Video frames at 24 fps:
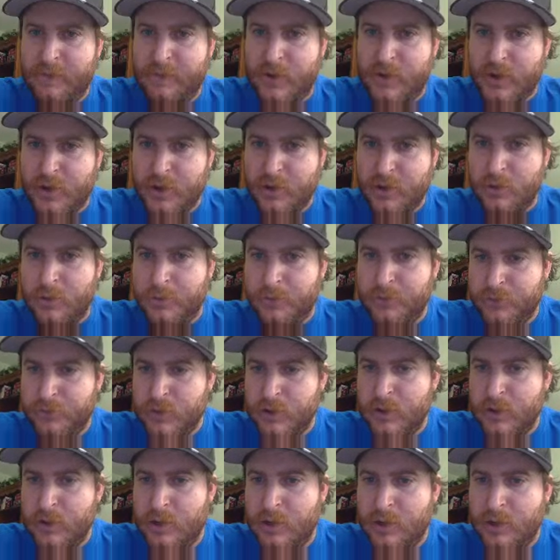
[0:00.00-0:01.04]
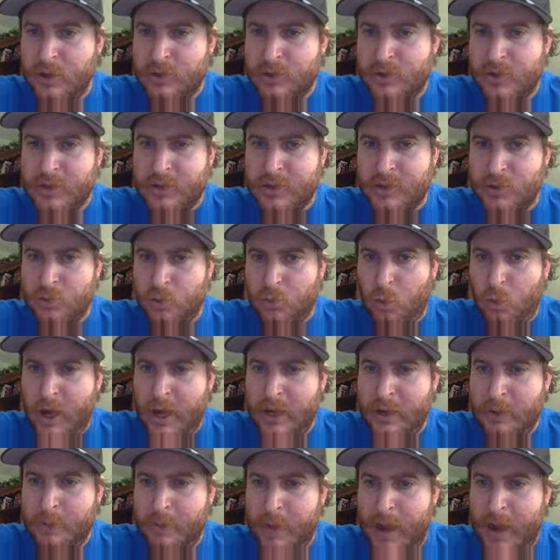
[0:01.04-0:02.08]
for u. So this is
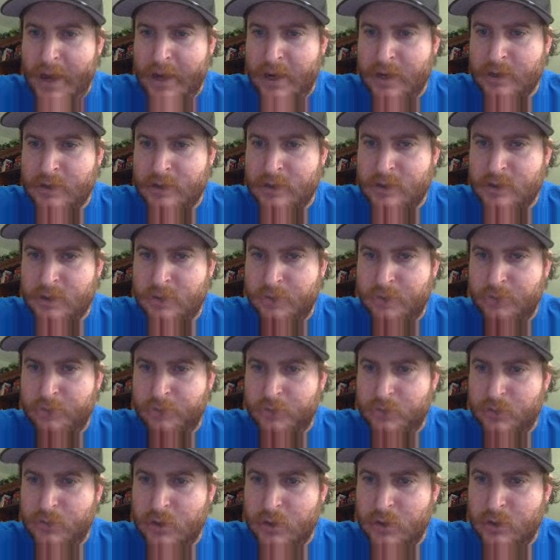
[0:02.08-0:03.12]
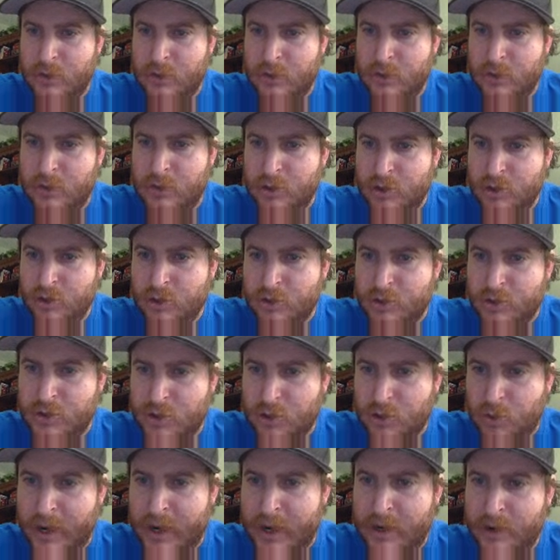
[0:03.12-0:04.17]
1 minus u
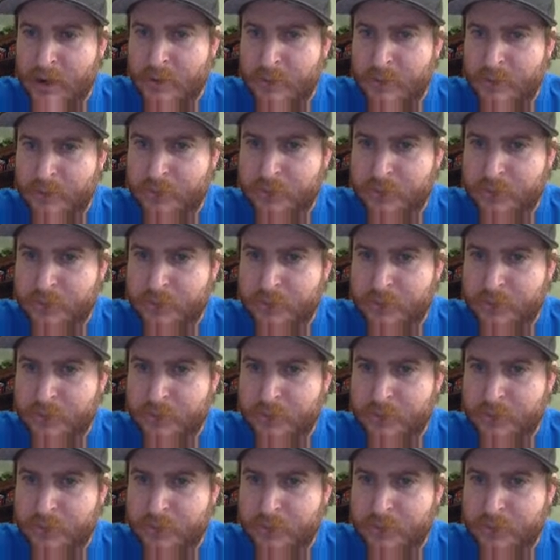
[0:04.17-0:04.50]
squared